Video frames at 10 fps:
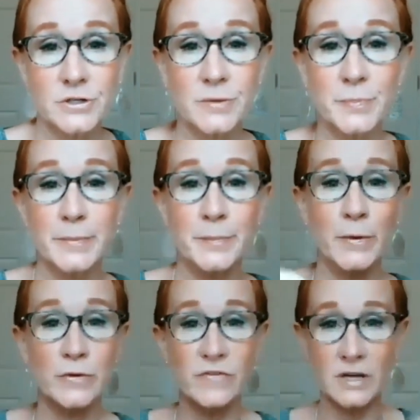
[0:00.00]
So you can put
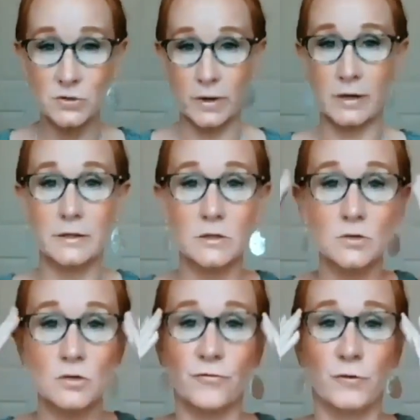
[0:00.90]
Motivate directly
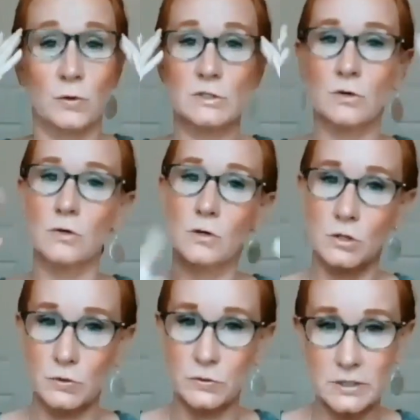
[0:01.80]
in your diffuser.
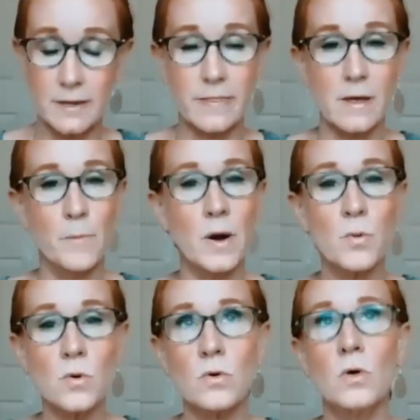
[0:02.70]
You can use it in the
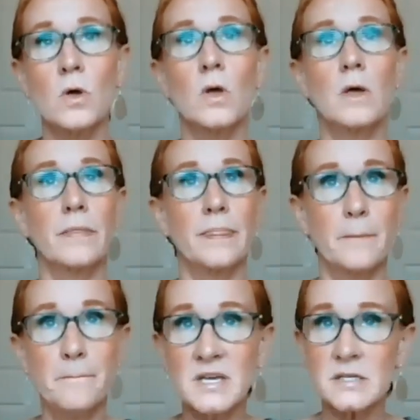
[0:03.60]
bubble,
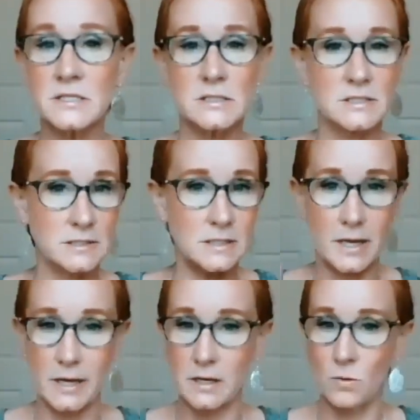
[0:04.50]
the
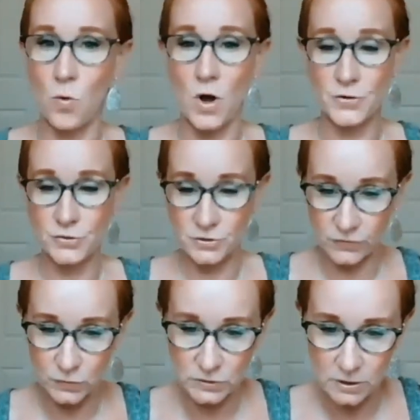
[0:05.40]
mist, any water
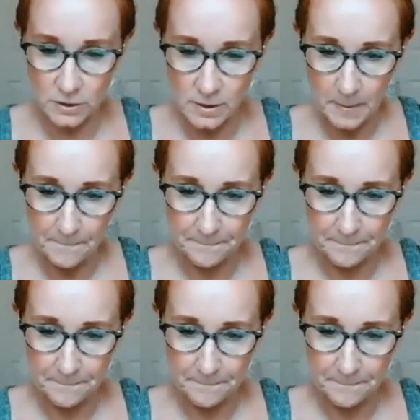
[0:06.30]
diffuser.